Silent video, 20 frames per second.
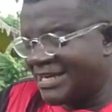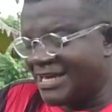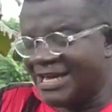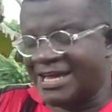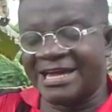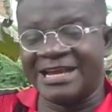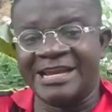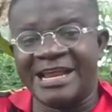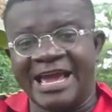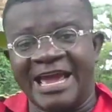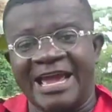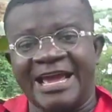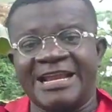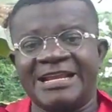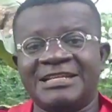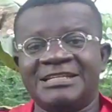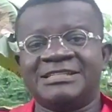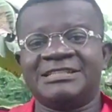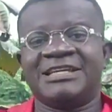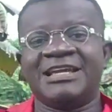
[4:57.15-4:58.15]
and
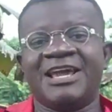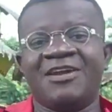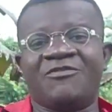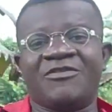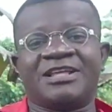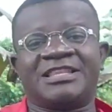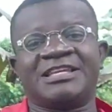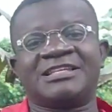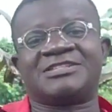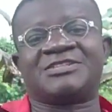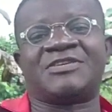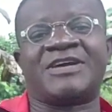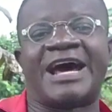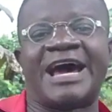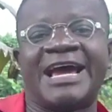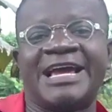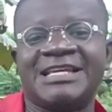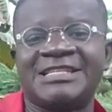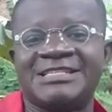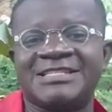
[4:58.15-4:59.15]
then if it is
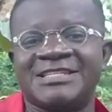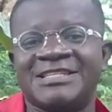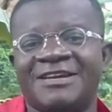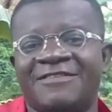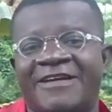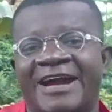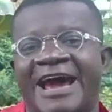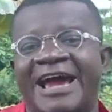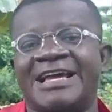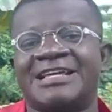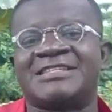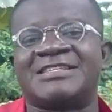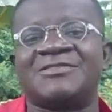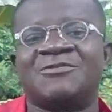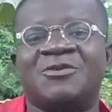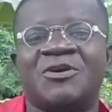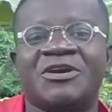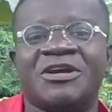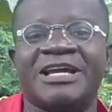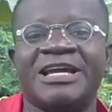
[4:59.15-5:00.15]
rice you
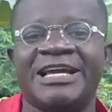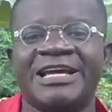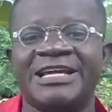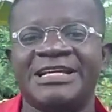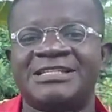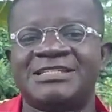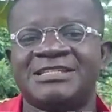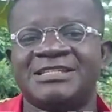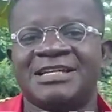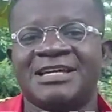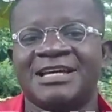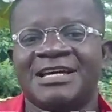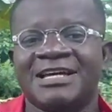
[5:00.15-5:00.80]
want to eat,